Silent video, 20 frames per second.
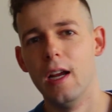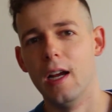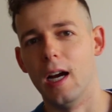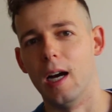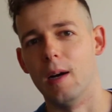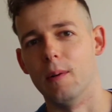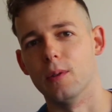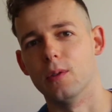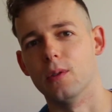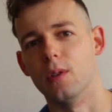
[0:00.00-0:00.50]

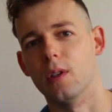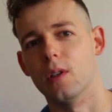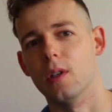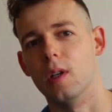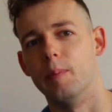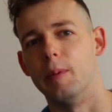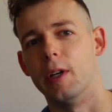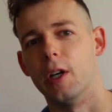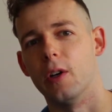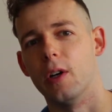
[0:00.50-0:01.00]
I will talk
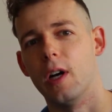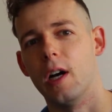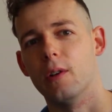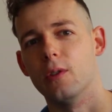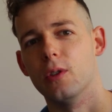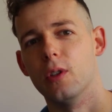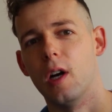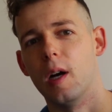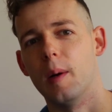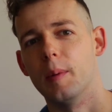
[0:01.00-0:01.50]
about how
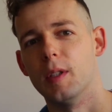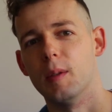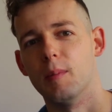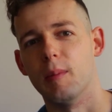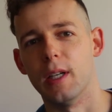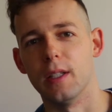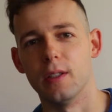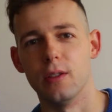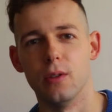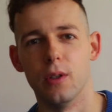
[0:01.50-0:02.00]
to
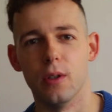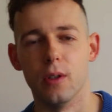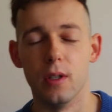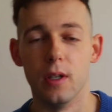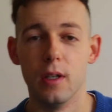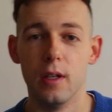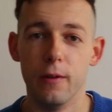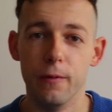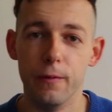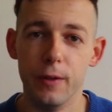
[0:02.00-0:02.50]
optimize
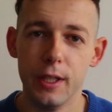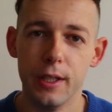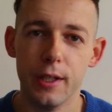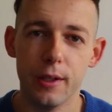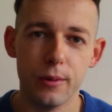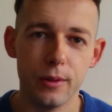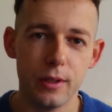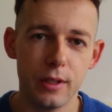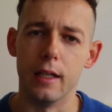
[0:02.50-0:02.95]
your windows,